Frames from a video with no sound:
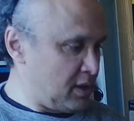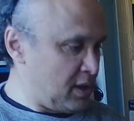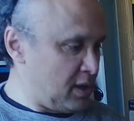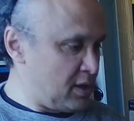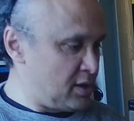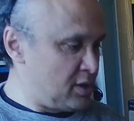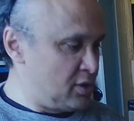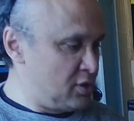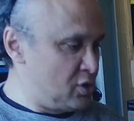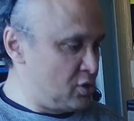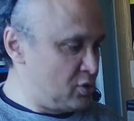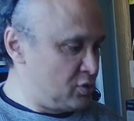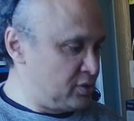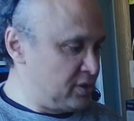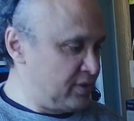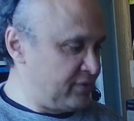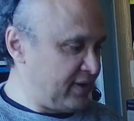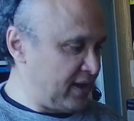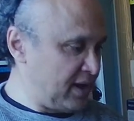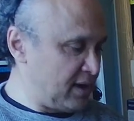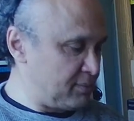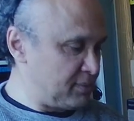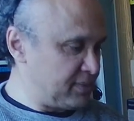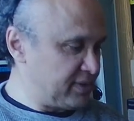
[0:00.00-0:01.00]
new
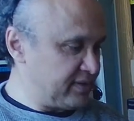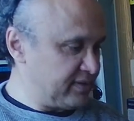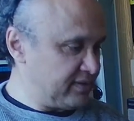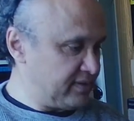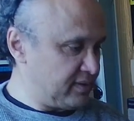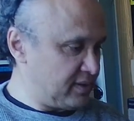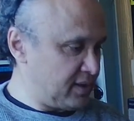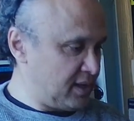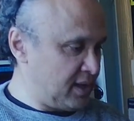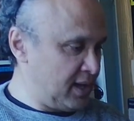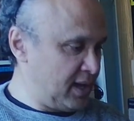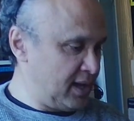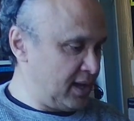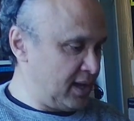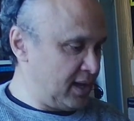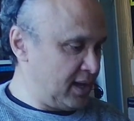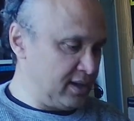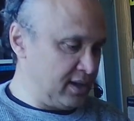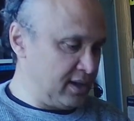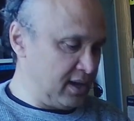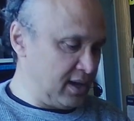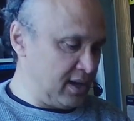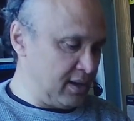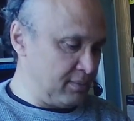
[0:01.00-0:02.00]
development. And
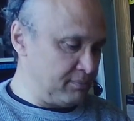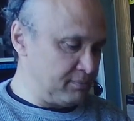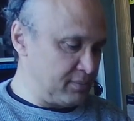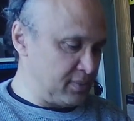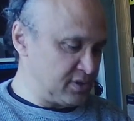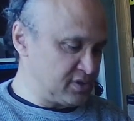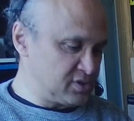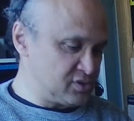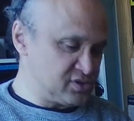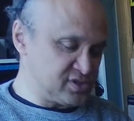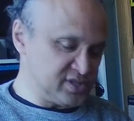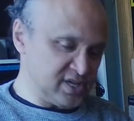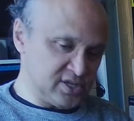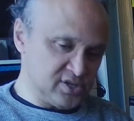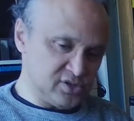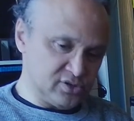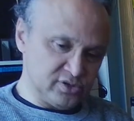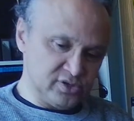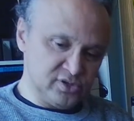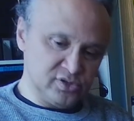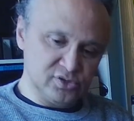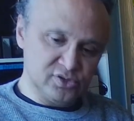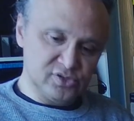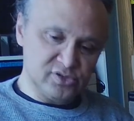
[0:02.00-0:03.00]
to set your
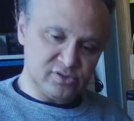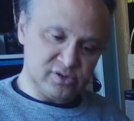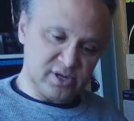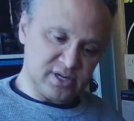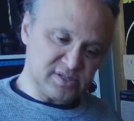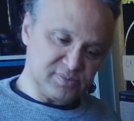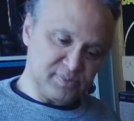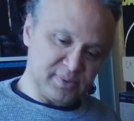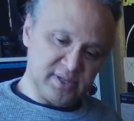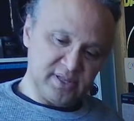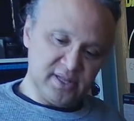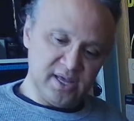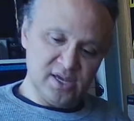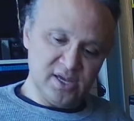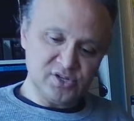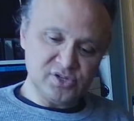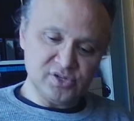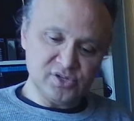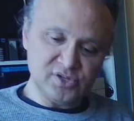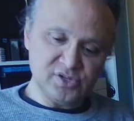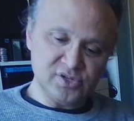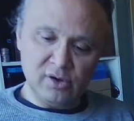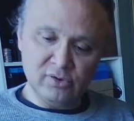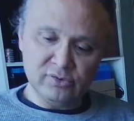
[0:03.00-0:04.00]
user
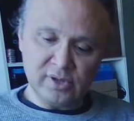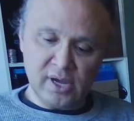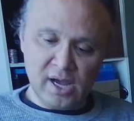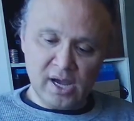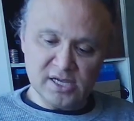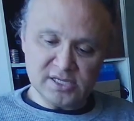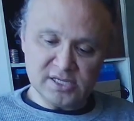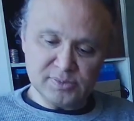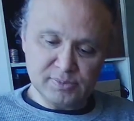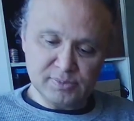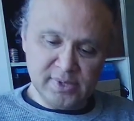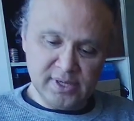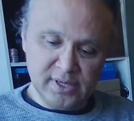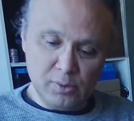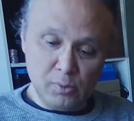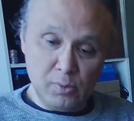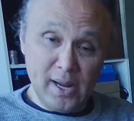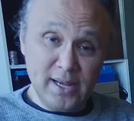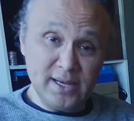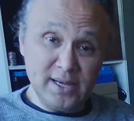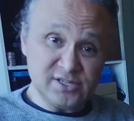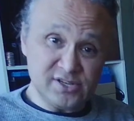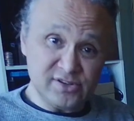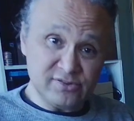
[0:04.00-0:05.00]
expectation, don't ask me
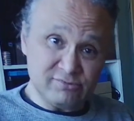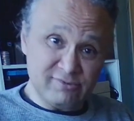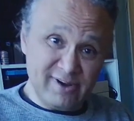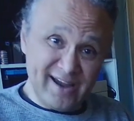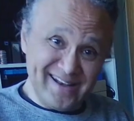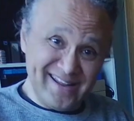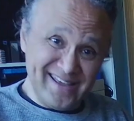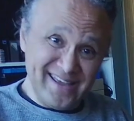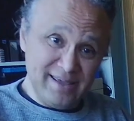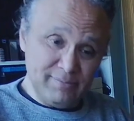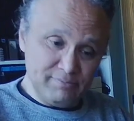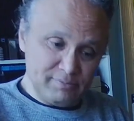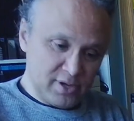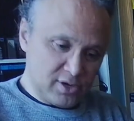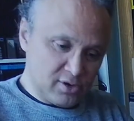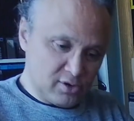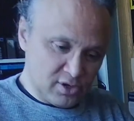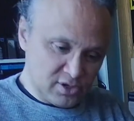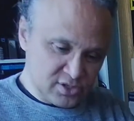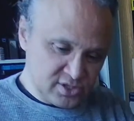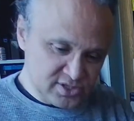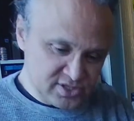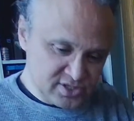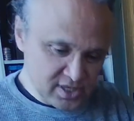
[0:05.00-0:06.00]
when is it ready,
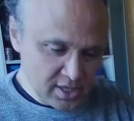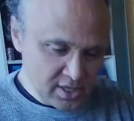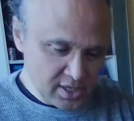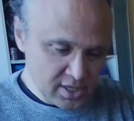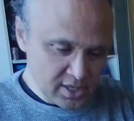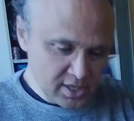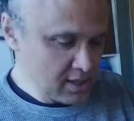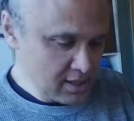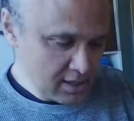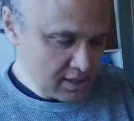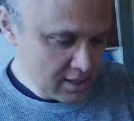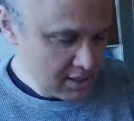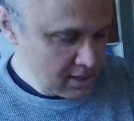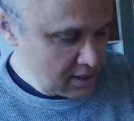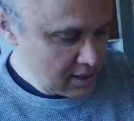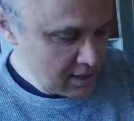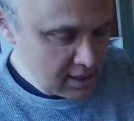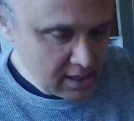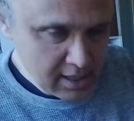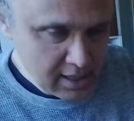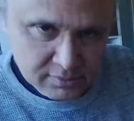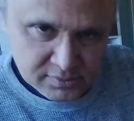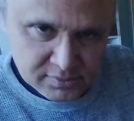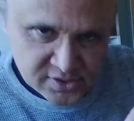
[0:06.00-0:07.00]
because
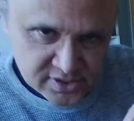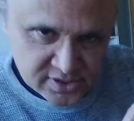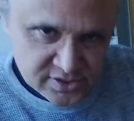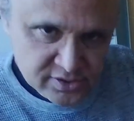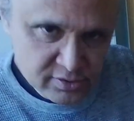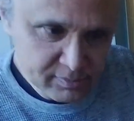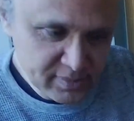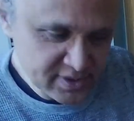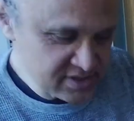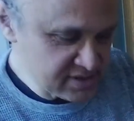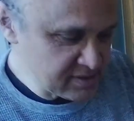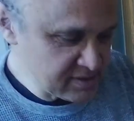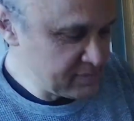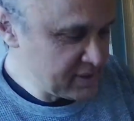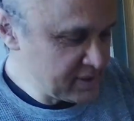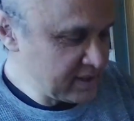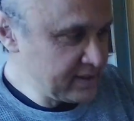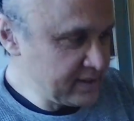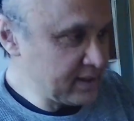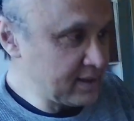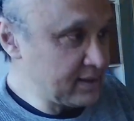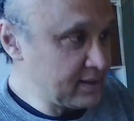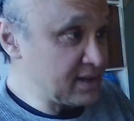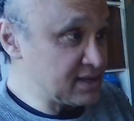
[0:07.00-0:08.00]
I'm just too busy
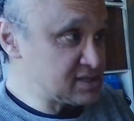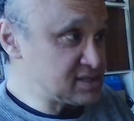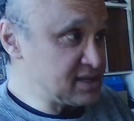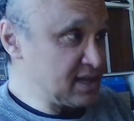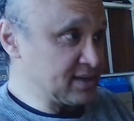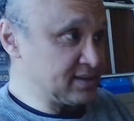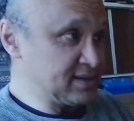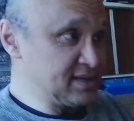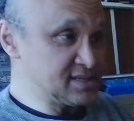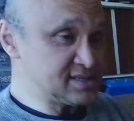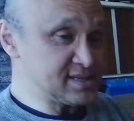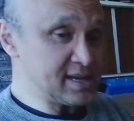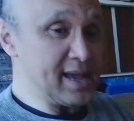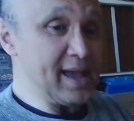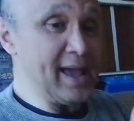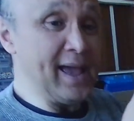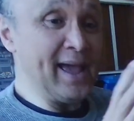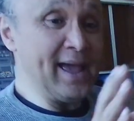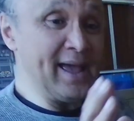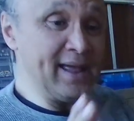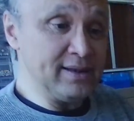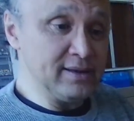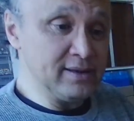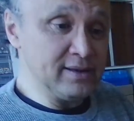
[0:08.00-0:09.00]
building things like this.
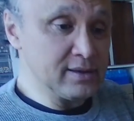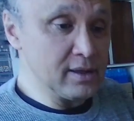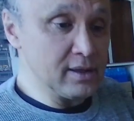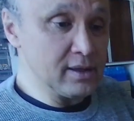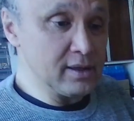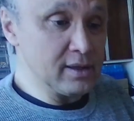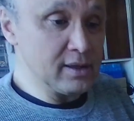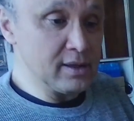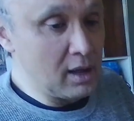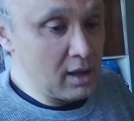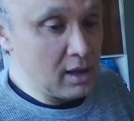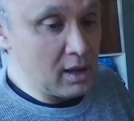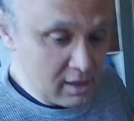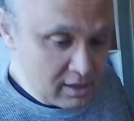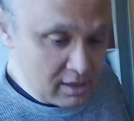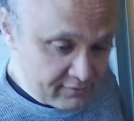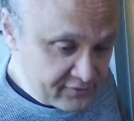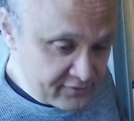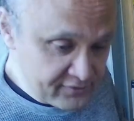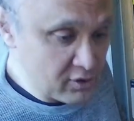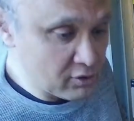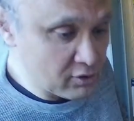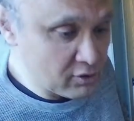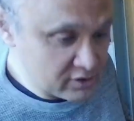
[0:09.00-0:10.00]
And of
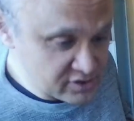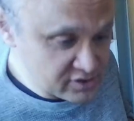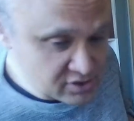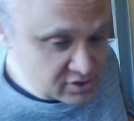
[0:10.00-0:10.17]
course